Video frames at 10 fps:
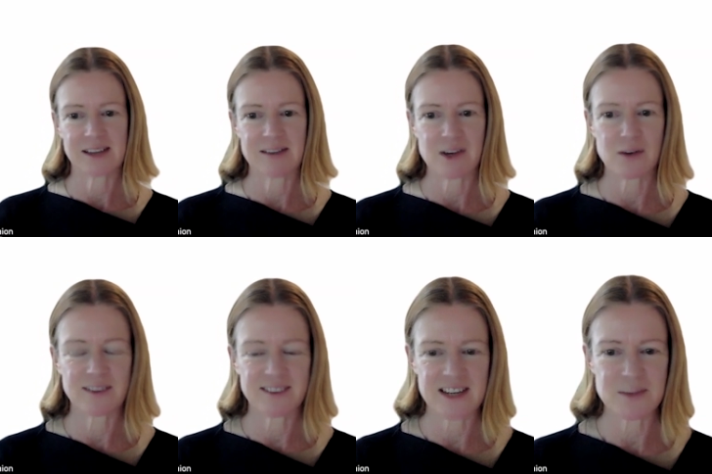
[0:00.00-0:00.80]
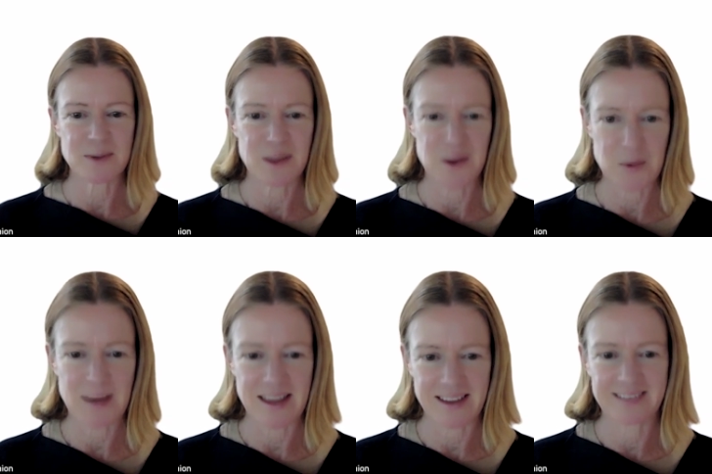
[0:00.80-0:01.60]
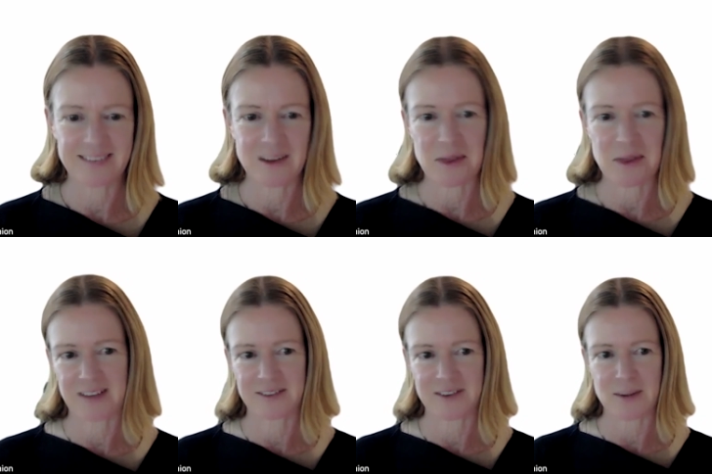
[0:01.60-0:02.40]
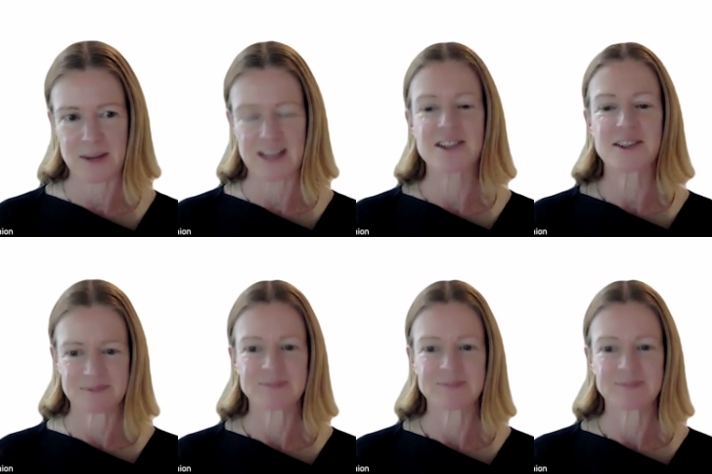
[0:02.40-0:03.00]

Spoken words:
a conversation with you about this. So thanks very much.